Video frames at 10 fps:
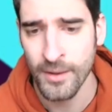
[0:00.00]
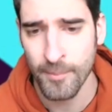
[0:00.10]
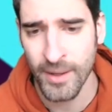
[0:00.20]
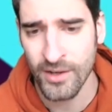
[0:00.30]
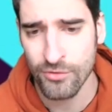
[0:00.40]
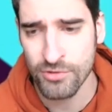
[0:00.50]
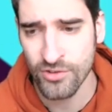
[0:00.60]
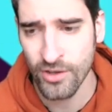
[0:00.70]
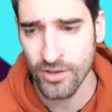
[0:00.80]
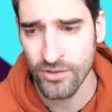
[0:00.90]
Bailey's
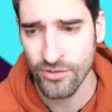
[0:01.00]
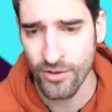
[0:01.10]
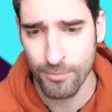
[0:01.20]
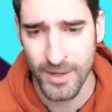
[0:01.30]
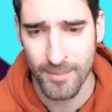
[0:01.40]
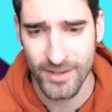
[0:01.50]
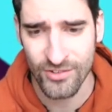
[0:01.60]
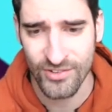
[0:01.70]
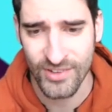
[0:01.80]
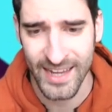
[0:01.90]
returns have been a bit
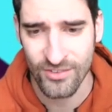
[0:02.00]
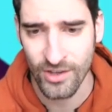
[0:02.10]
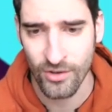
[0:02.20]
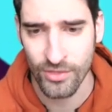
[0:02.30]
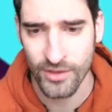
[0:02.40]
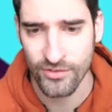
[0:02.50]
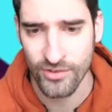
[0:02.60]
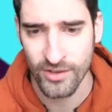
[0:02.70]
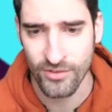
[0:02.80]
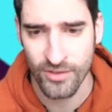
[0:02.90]
scattergun this
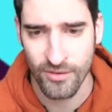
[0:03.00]
season.